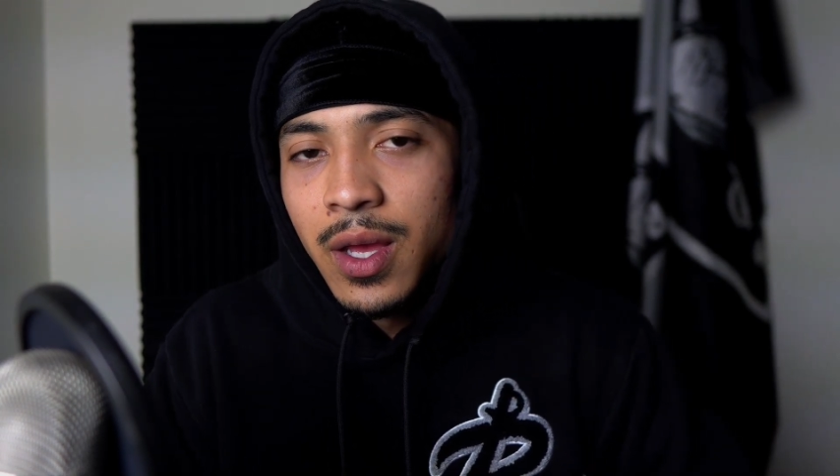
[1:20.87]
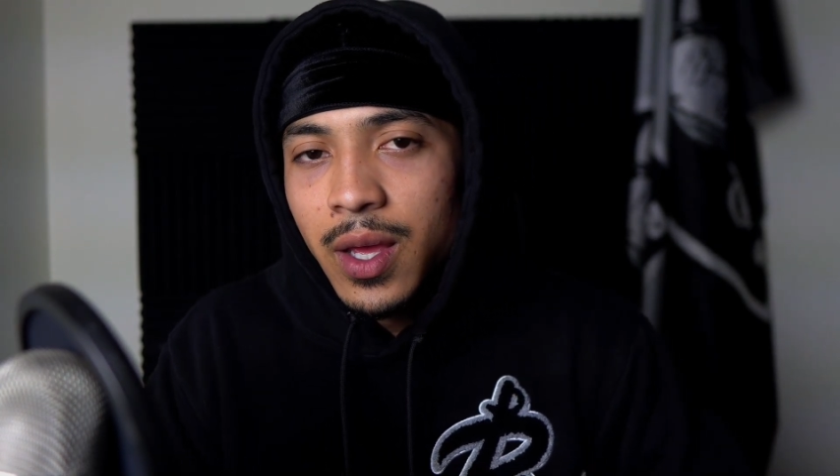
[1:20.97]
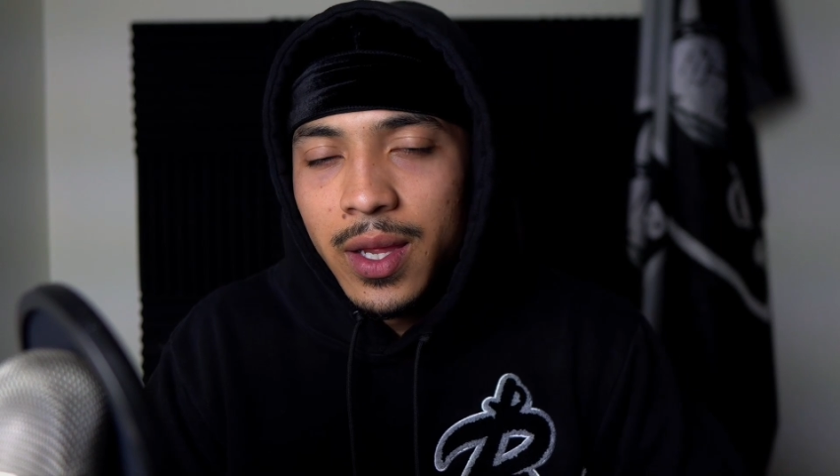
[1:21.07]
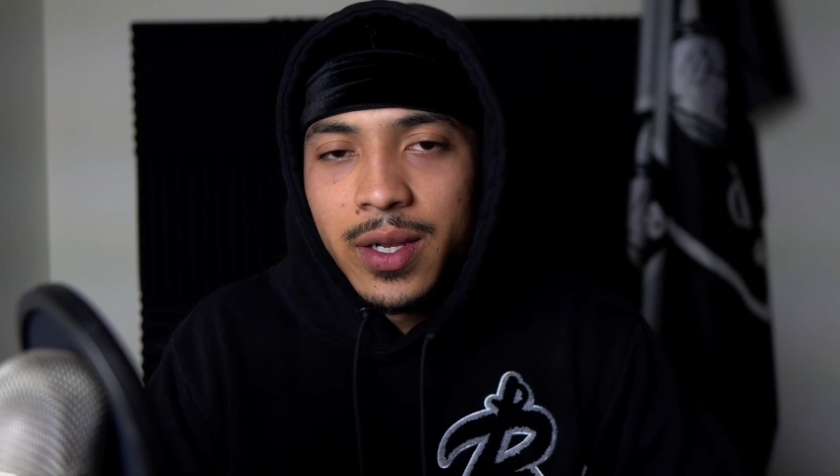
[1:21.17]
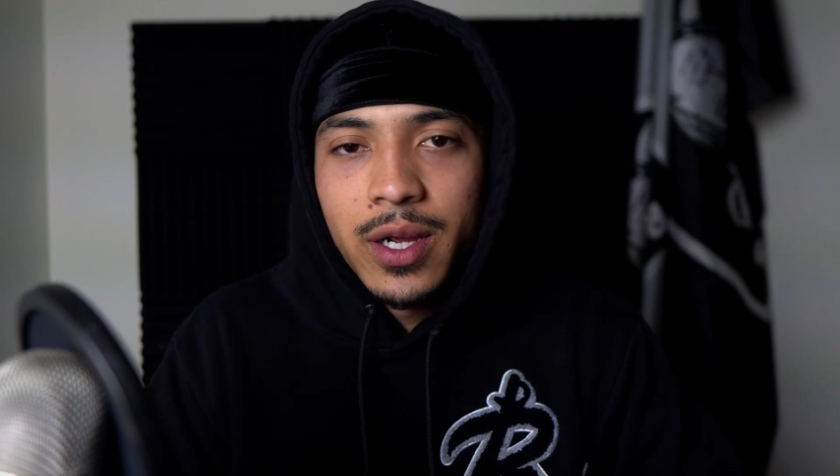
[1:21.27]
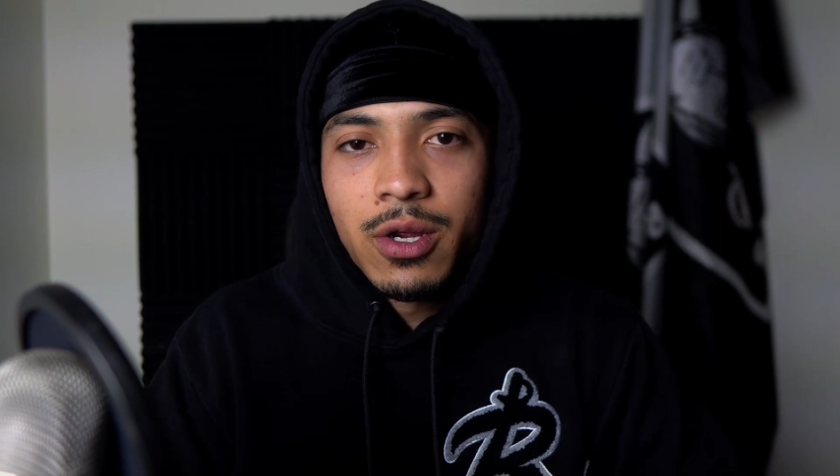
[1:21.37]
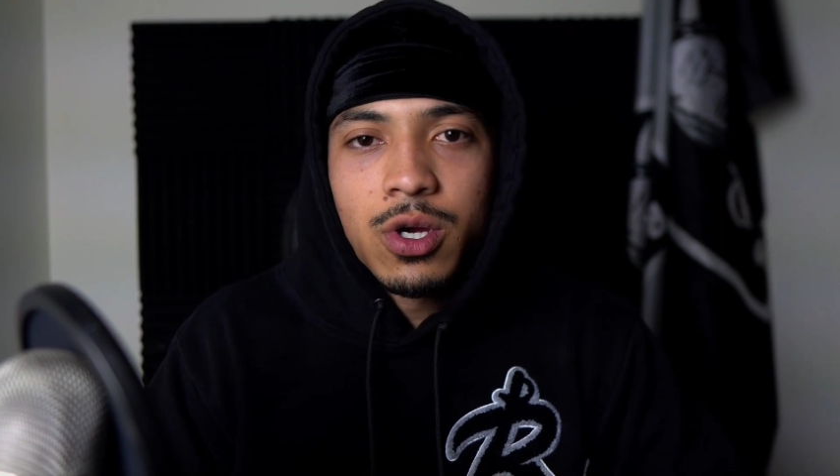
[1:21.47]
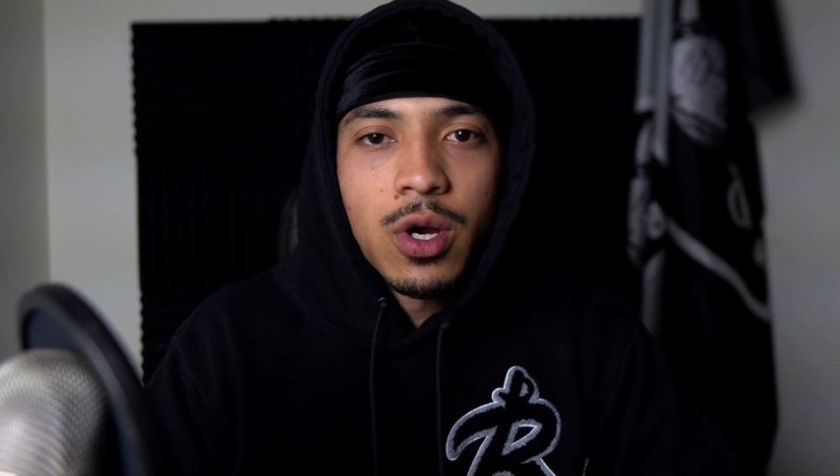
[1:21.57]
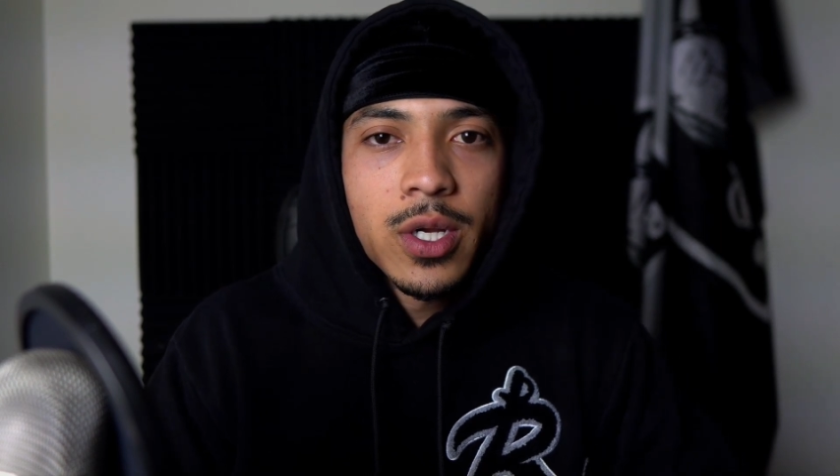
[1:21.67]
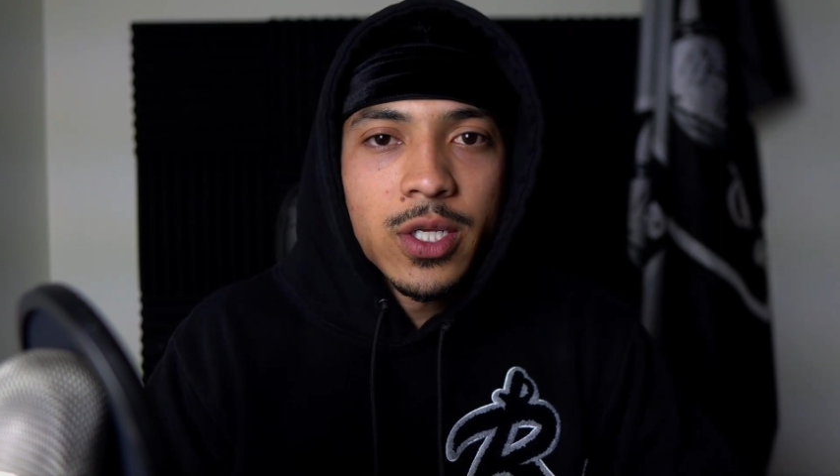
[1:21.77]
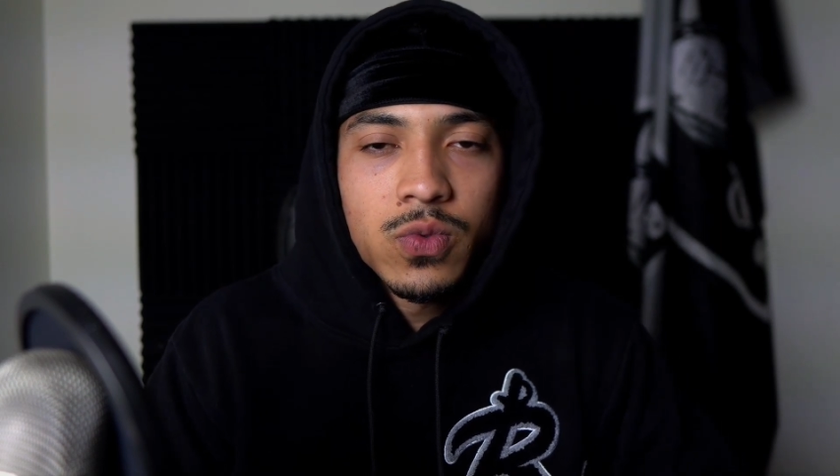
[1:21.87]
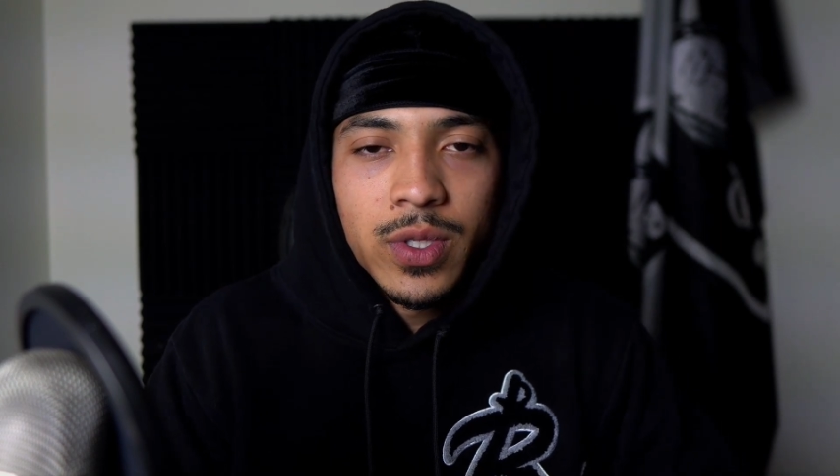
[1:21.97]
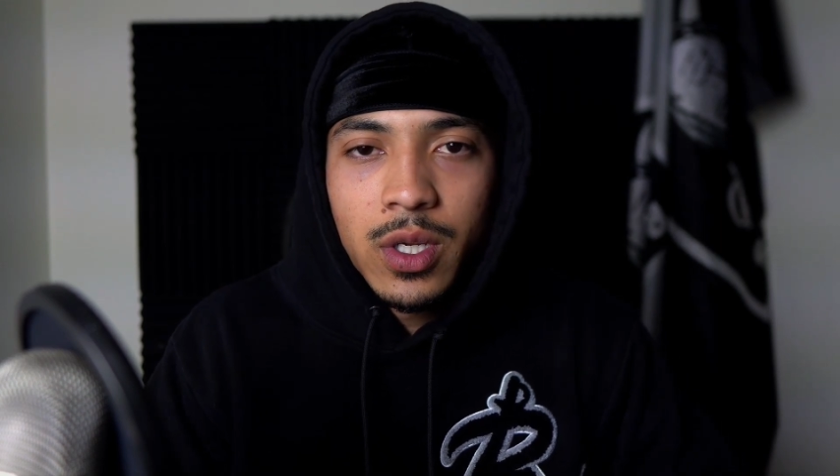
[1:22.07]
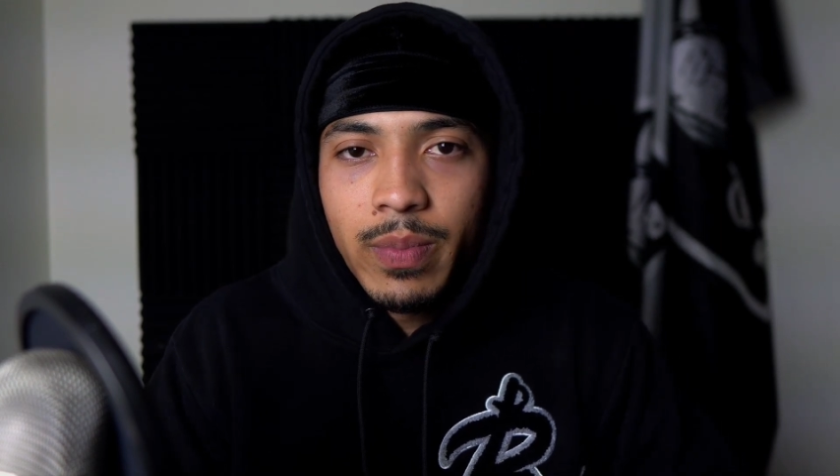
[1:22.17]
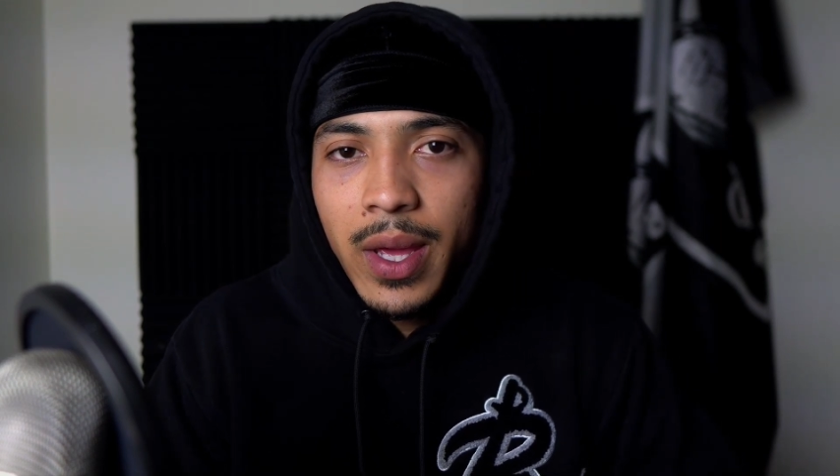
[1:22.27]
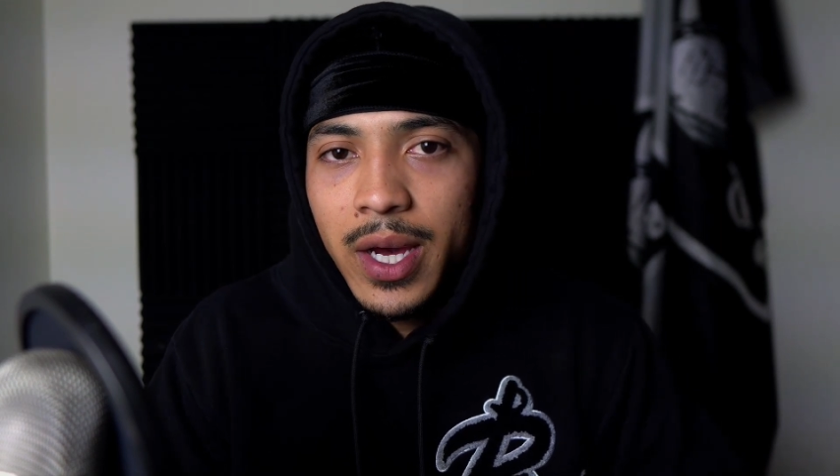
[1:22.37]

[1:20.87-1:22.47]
in Derek Carr that's willing to be